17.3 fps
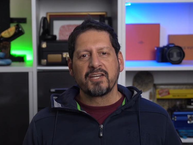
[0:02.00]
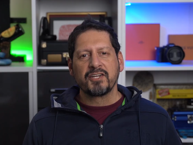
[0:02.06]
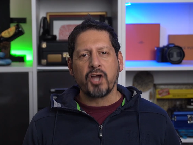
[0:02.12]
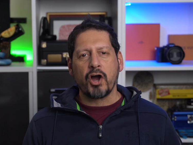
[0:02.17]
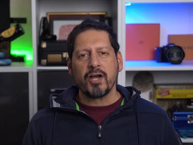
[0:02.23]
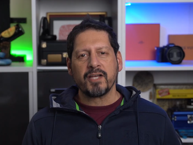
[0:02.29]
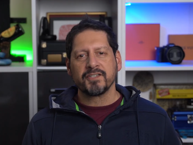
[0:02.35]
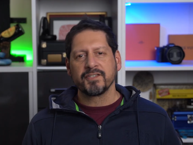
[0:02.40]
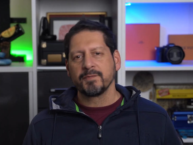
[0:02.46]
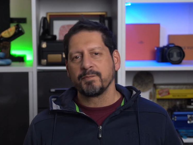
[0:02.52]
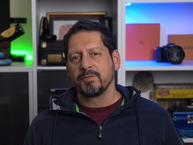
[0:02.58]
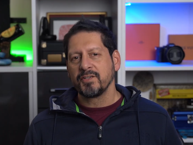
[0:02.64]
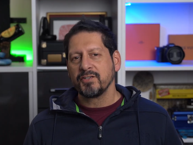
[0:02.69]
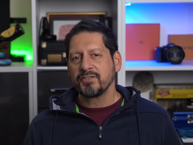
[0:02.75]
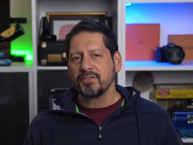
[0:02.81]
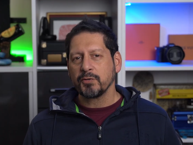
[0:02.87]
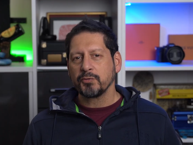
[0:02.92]
Guys,
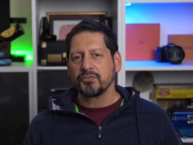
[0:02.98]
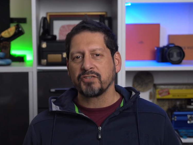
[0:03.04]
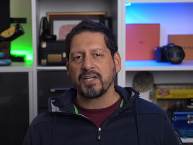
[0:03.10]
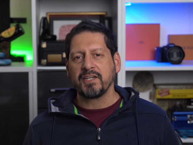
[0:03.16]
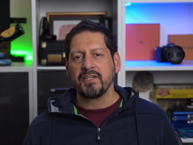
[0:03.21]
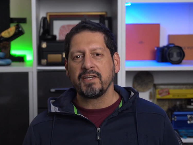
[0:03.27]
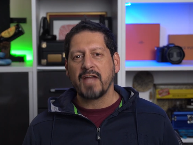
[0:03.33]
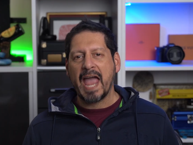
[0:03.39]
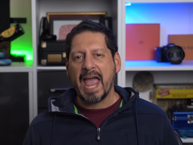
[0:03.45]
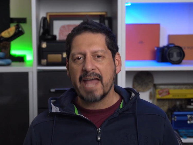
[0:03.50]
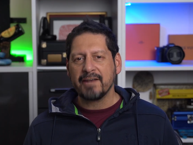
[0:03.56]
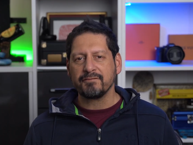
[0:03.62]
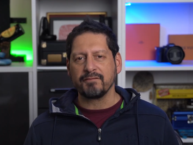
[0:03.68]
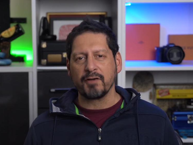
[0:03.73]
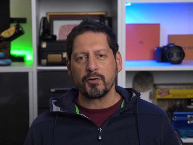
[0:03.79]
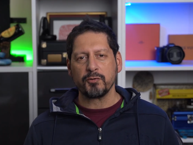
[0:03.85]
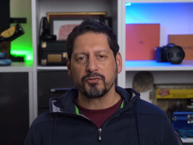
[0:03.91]
still seeing
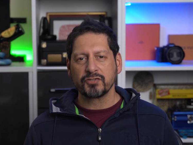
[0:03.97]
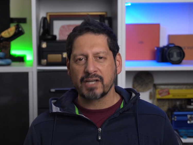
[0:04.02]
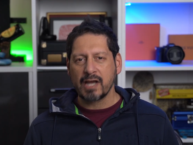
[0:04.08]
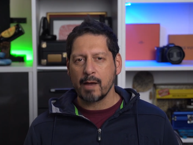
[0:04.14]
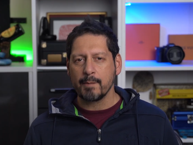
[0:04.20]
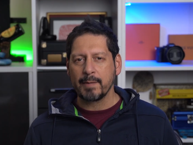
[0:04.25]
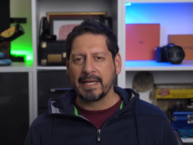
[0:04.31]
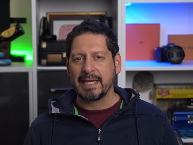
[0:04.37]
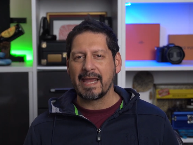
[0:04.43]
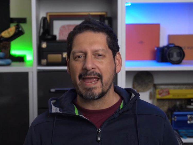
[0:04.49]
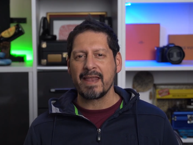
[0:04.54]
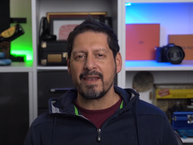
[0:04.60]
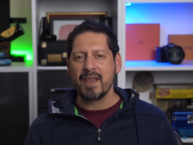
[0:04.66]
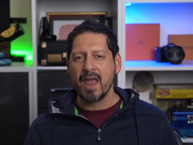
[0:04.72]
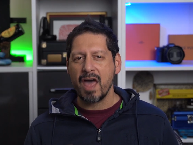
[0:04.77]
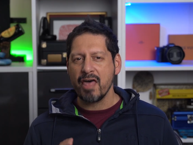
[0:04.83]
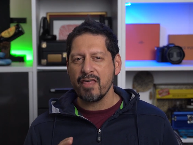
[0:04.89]
headphones coming
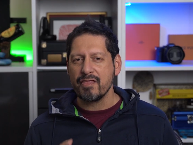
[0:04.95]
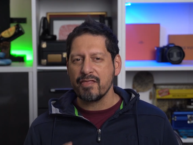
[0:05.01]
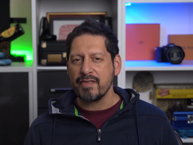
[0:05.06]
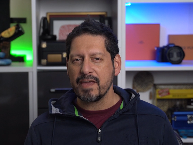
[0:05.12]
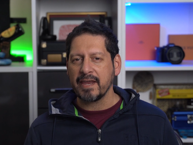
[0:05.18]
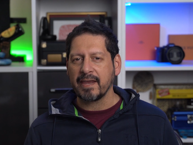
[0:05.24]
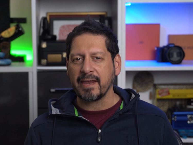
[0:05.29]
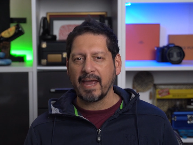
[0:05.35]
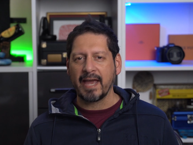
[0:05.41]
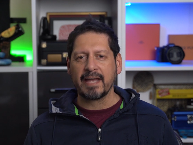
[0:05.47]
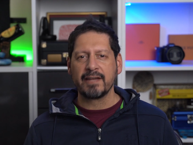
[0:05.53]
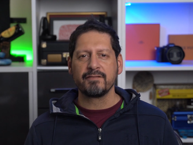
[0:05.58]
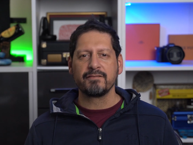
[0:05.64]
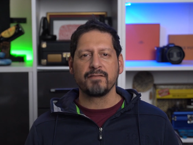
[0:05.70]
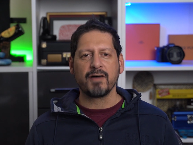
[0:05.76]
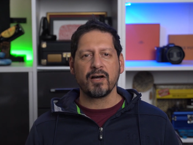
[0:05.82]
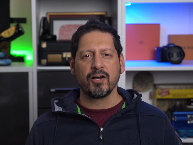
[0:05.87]
in thick
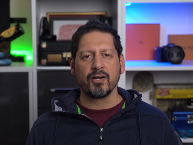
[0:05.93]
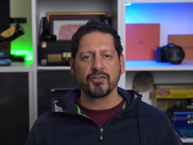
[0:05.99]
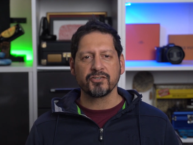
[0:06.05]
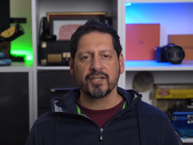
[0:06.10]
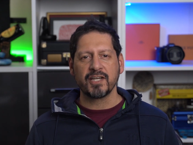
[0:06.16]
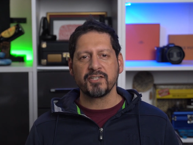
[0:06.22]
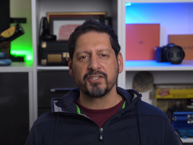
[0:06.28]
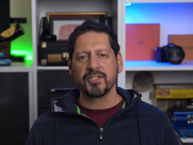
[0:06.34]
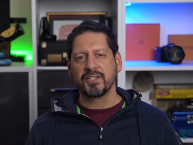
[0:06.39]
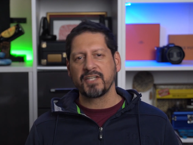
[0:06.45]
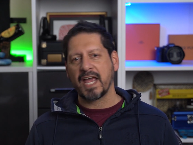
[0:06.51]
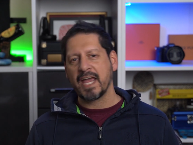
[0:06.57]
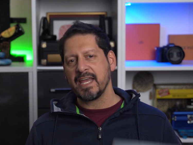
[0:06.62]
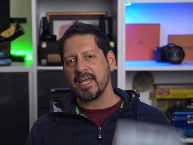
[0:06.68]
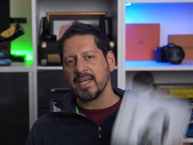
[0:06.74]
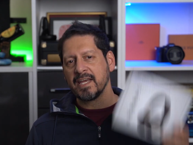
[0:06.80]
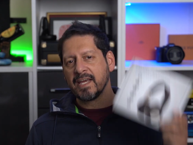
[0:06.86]
and fast, and
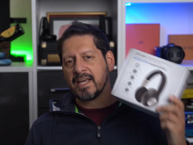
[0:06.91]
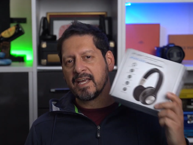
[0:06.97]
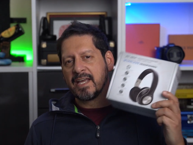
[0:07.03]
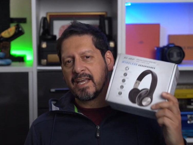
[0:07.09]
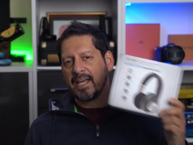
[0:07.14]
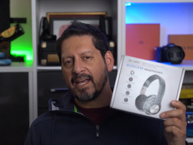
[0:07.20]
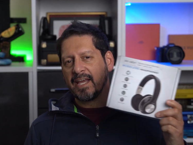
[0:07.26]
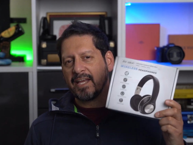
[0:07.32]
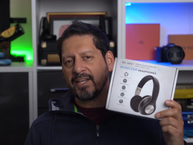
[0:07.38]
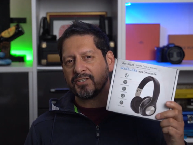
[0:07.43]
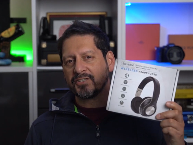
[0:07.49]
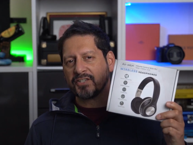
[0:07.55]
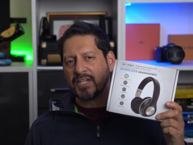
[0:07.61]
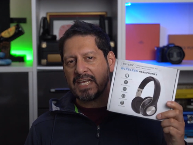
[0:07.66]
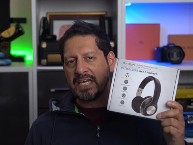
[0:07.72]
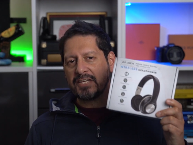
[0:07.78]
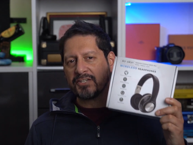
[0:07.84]
today
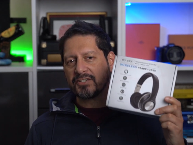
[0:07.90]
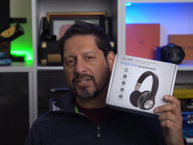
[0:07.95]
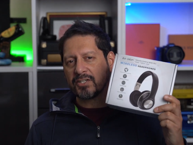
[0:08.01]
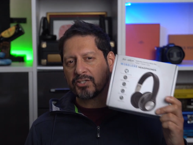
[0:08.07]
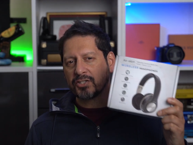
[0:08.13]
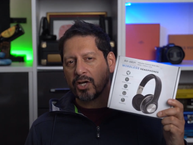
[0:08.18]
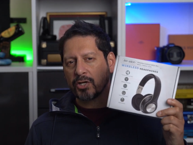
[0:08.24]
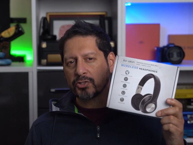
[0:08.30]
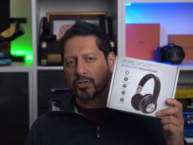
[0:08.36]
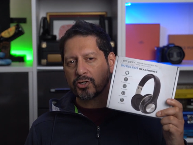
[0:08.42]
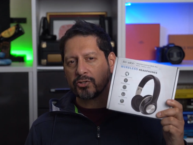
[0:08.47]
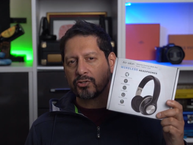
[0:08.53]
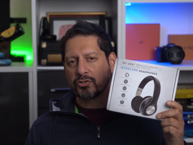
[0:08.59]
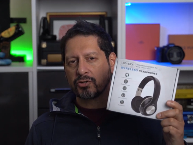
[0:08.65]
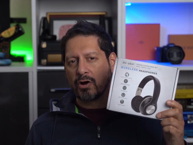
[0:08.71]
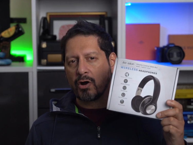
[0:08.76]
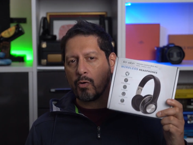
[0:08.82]
it's these touch
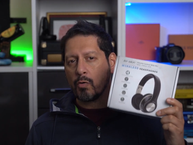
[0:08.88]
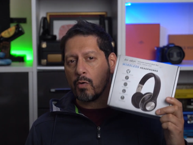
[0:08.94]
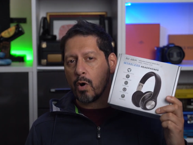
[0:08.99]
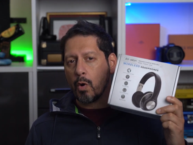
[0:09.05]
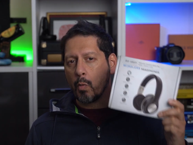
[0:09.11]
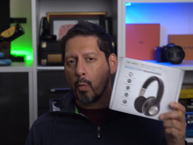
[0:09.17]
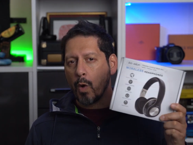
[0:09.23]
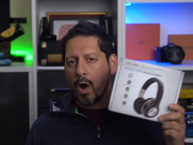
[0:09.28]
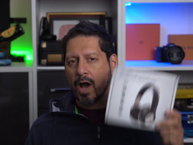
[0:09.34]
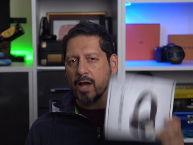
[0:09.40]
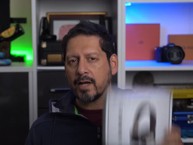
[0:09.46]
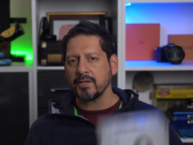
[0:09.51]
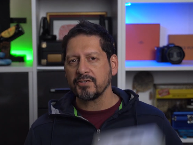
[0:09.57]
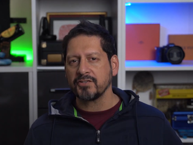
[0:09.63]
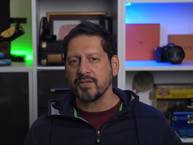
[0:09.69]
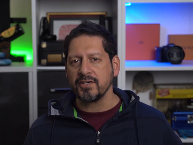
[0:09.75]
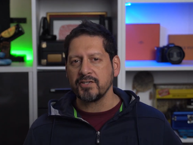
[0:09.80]
control
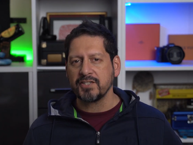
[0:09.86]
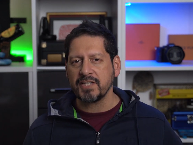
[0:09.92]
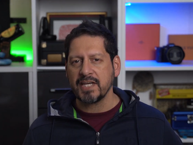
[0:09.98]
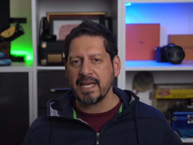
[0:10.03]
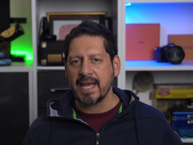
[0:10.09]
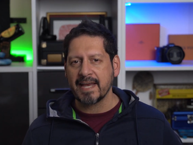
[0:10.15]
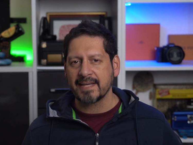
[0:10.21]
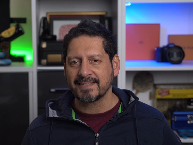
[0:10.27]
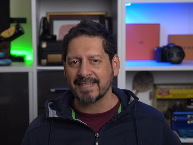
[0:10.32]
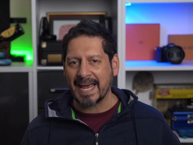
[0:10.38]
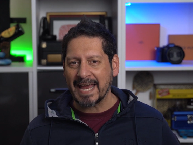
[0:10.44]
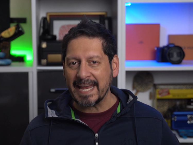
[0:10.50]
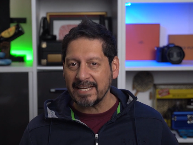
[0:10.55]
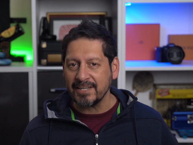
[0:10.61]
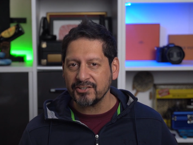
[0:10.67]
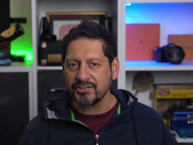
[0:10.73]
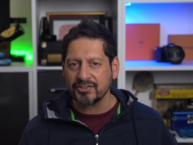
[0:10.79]
wireless T X
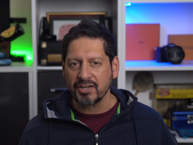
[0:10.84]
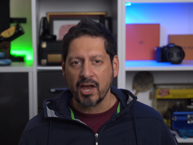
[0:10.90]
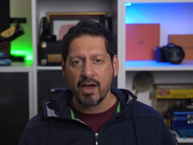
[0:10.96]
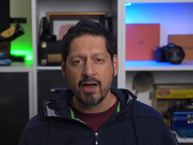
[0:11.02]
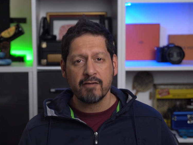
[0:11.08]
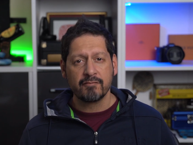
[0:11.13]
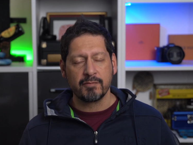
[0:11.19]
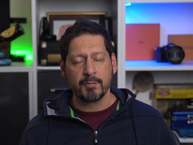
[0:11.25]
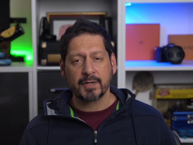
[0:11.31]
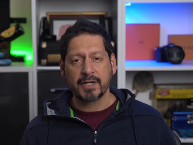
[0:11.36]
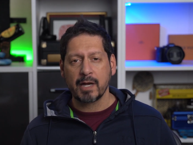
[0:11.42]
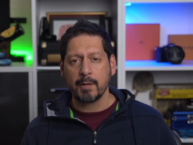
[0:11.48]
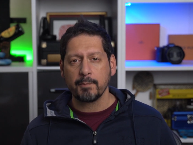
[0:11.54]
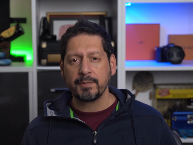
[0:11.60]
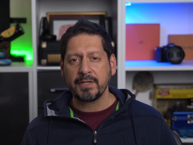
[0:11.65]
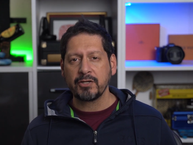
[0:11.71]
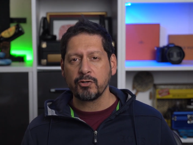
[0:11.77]
eights from a
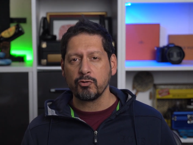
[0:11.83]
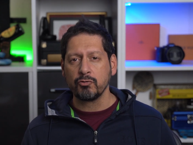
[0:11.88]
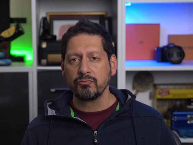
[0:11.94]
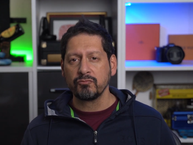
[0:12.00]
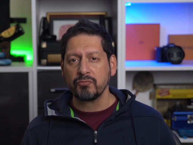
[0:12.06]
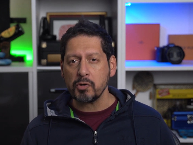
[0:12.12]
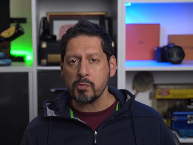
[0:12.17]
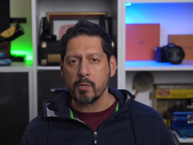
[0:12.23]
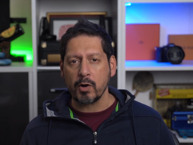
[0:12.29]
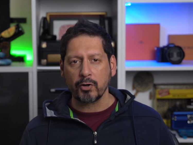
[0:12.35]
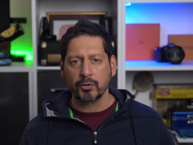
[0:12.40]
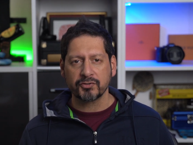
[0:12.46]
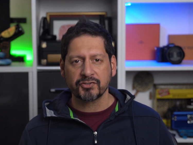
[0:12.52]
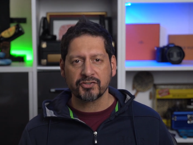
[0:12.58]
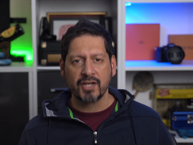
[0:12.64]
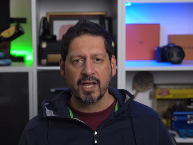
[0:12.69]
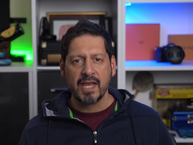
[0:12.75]
company called
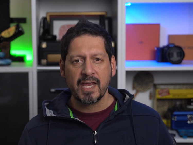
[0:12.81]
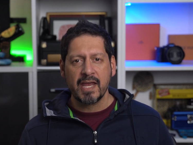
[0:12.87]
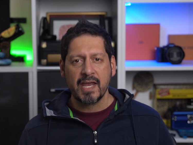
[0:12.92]
Riwbox.